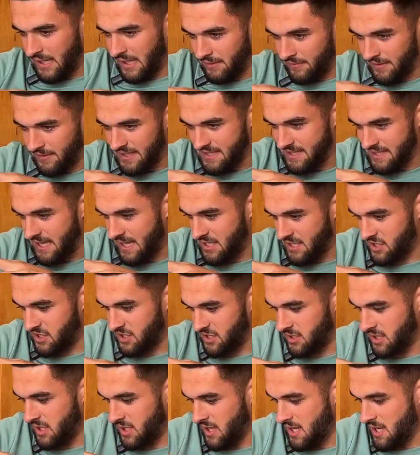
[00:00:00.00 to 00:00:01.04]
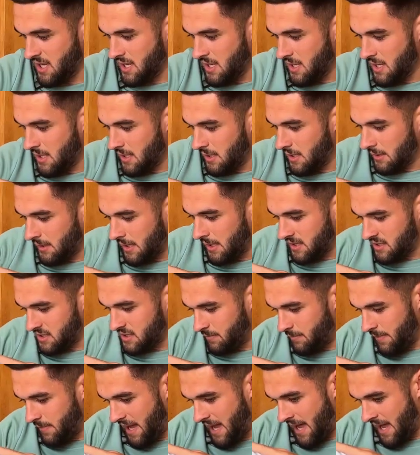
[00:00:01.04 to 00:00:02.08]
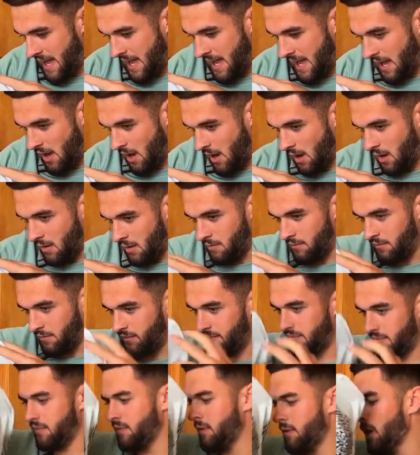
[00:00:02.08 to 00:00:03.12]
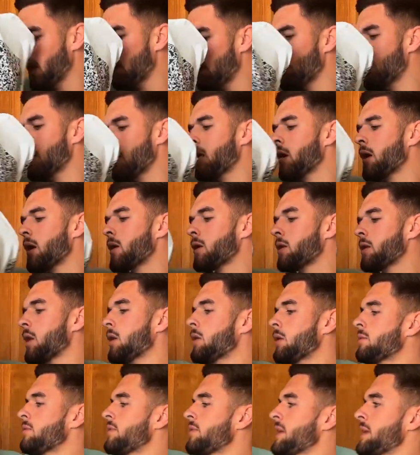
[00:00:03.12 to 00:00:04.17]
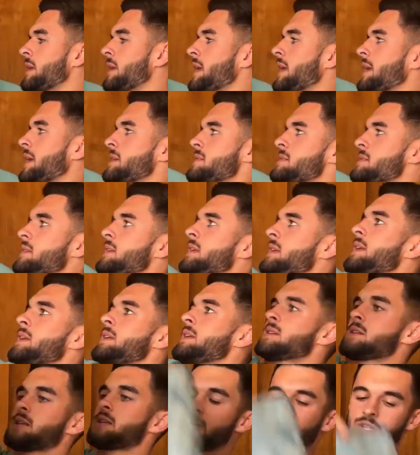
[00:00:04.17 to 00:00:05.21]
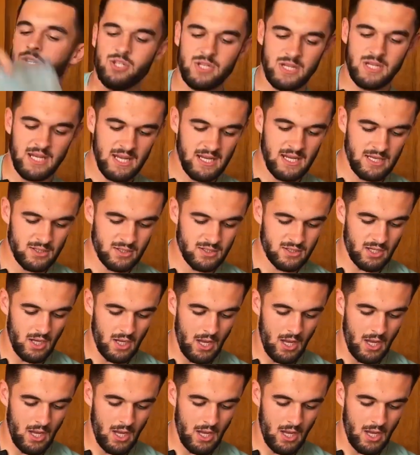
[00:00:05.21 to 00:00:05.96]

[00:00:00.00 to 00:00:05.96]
I think this last pair of clothing is these jeans.